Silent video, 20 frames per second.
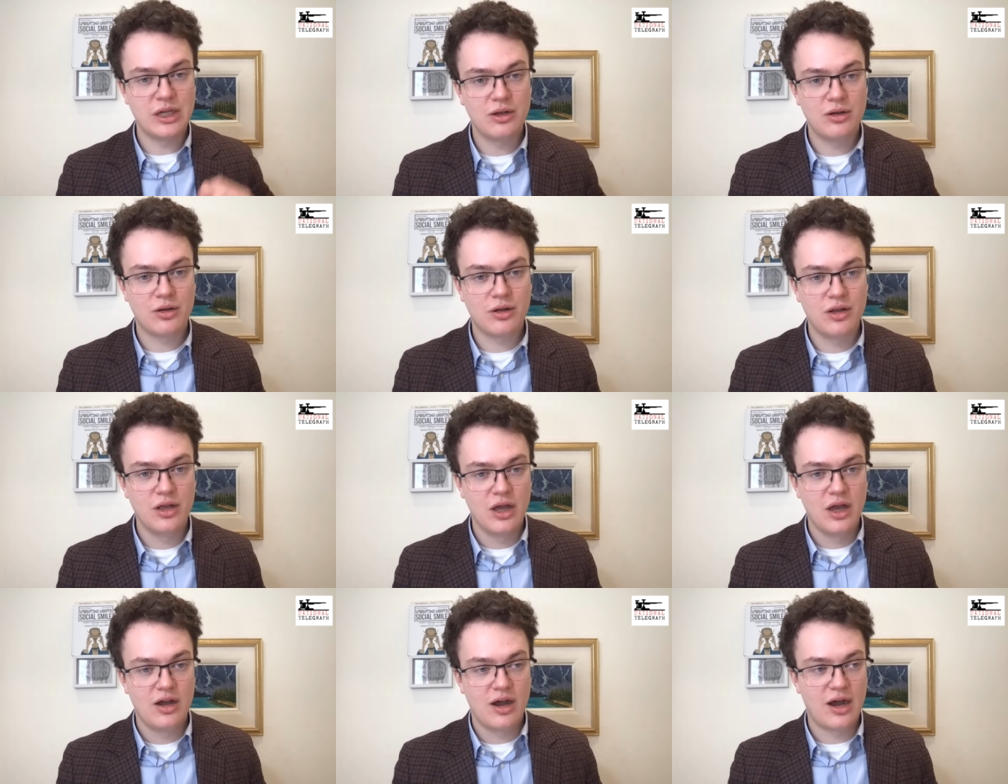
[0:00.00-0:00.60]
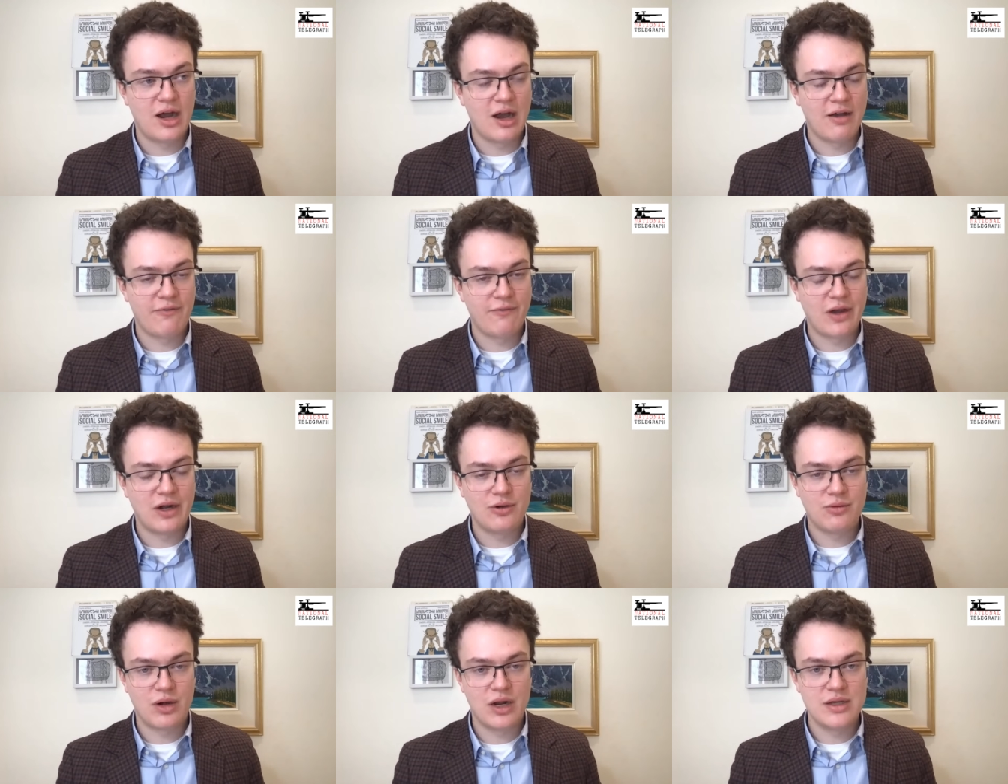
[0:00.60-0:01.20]
legal uh,
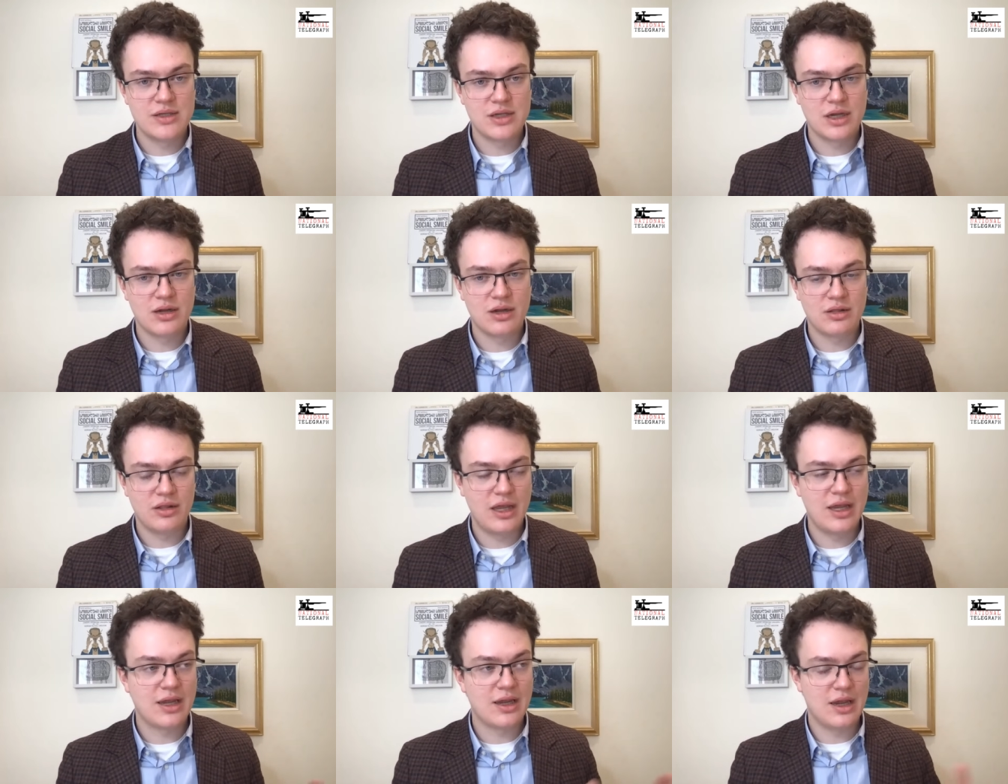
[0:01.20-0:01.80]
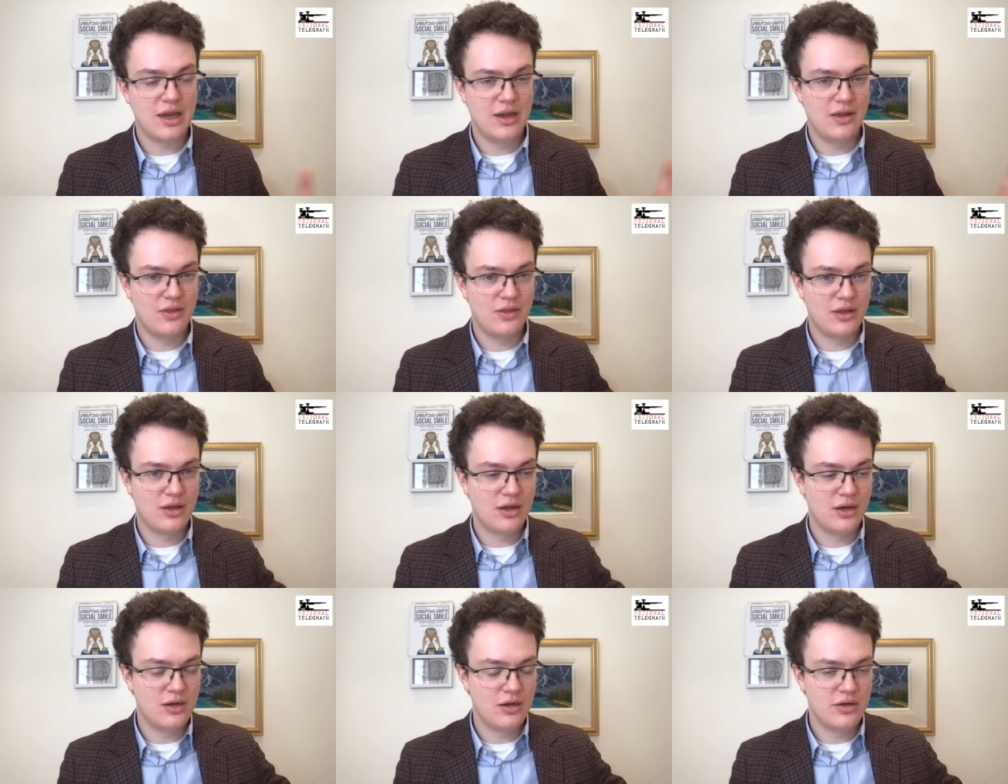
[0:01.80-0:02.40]
fundraising link
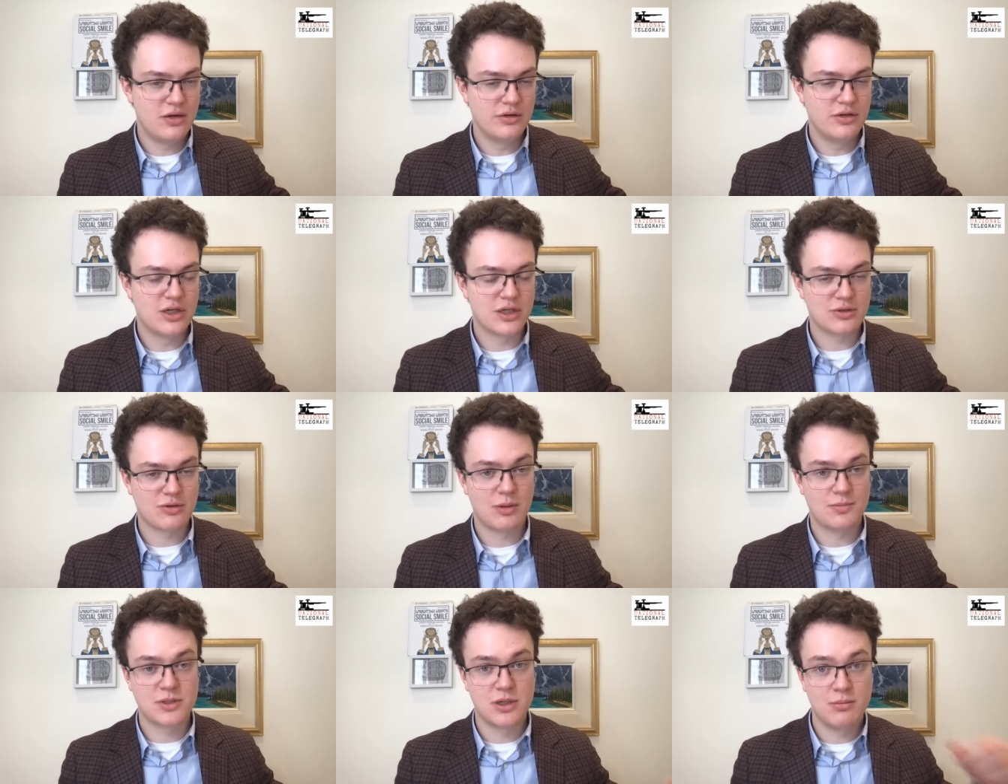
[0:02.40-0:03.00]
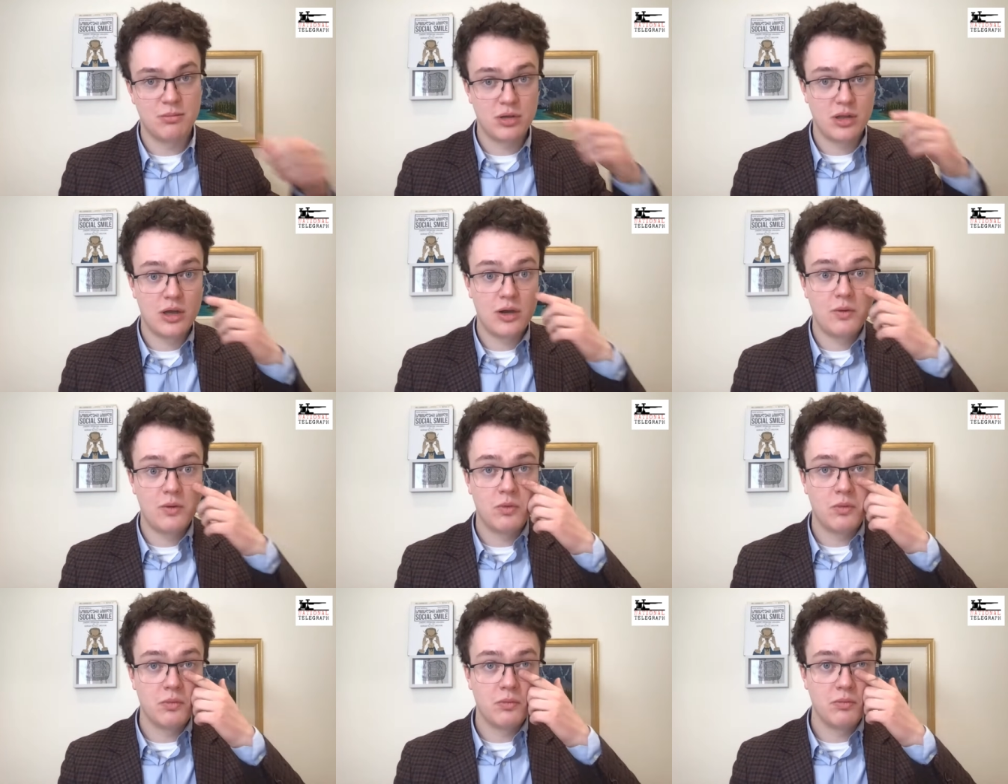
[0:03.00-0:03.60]
in the description
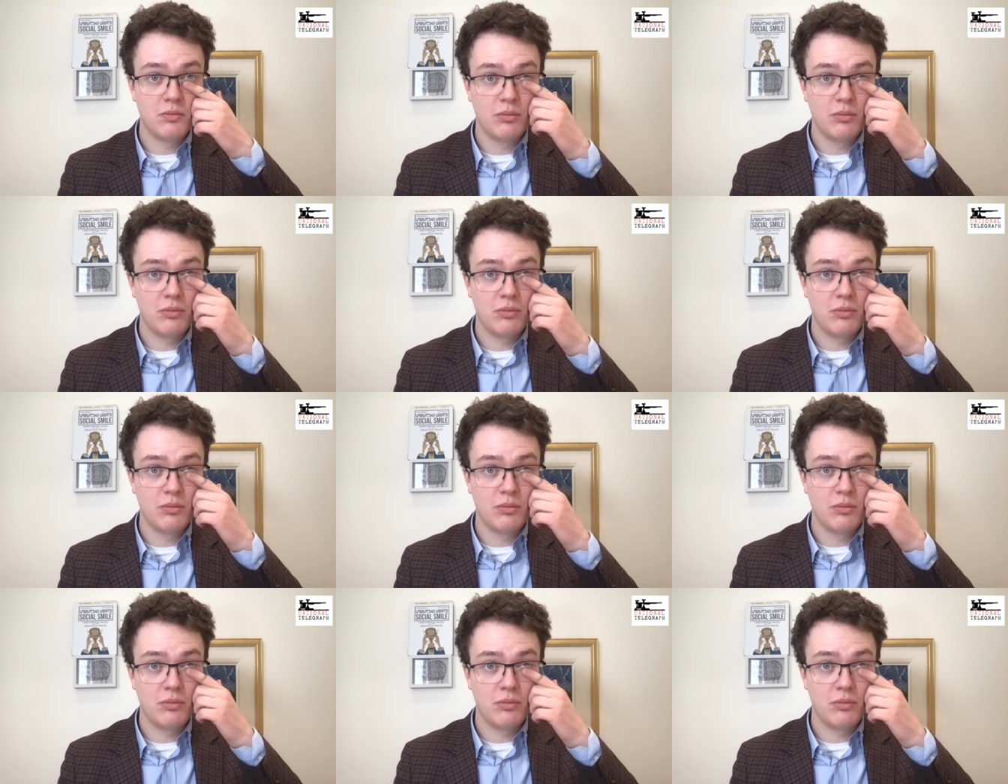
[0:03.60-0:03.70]
below.